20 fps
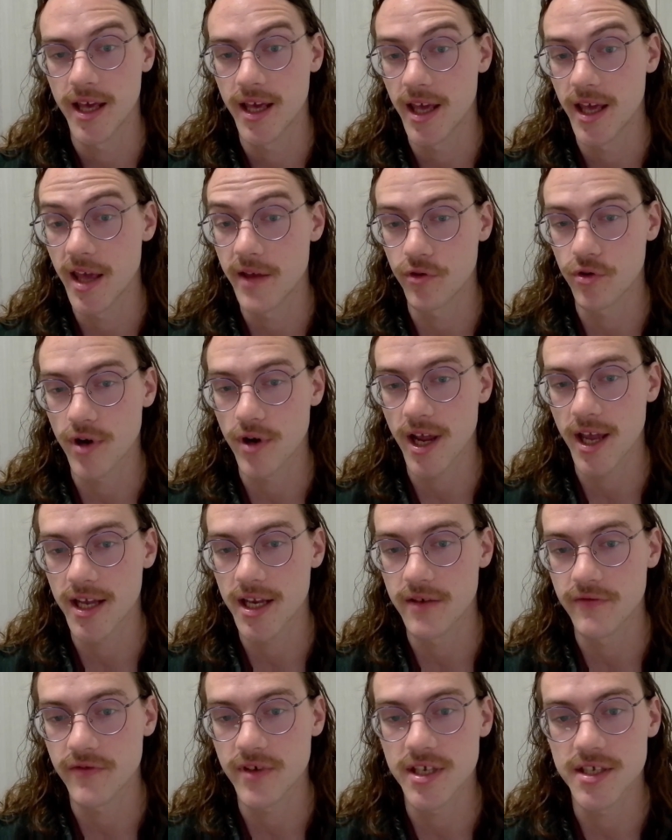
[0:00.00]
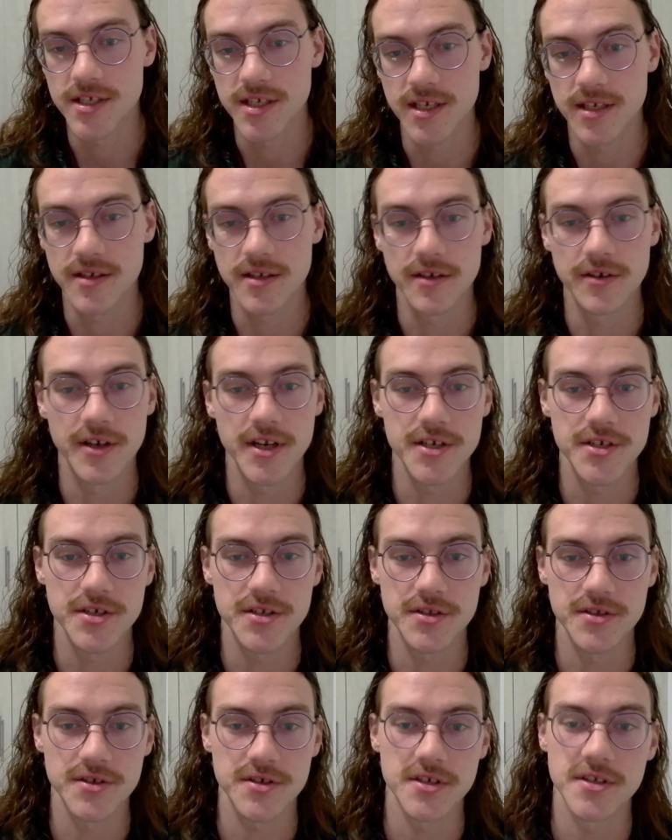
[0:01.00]
a variety of easy
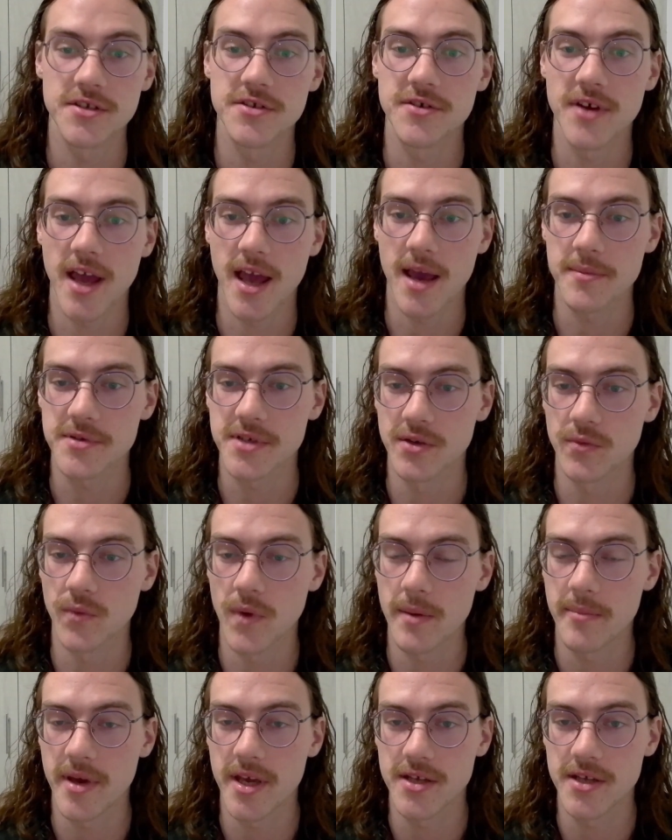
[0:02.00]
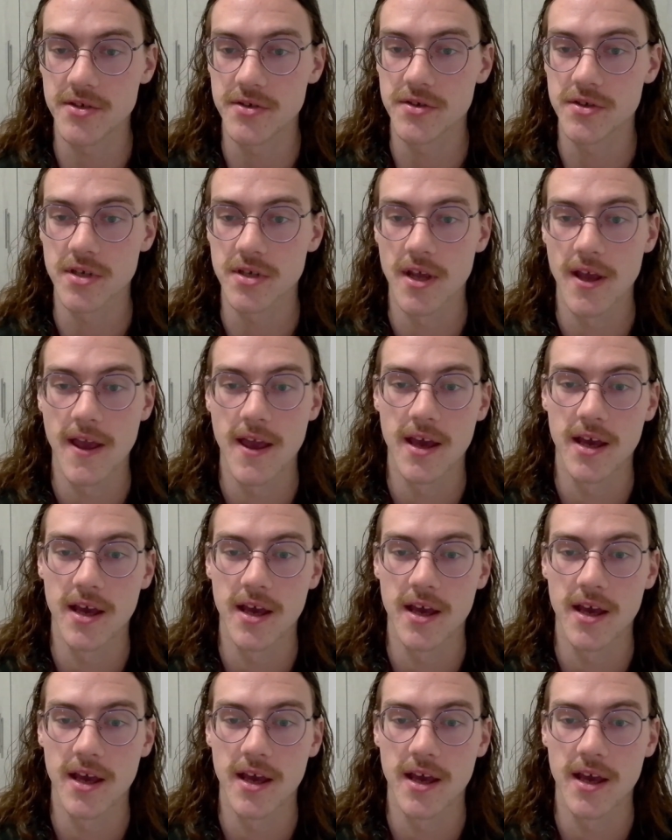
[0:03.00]
integrations into apps and web pages,